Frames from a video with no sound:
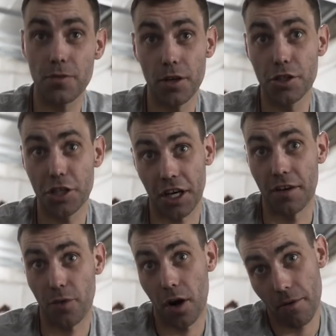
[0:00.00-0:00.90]
for
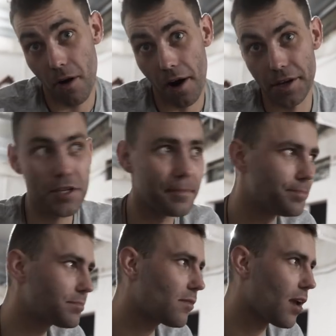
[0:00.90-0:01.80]
chicken fried rice.
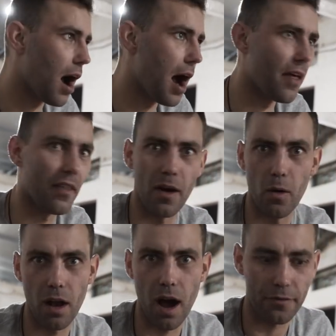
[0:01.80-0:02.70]
And then they
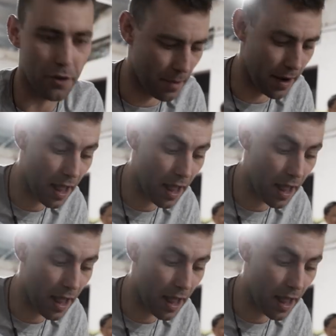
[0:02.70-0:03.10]
all laughed at me.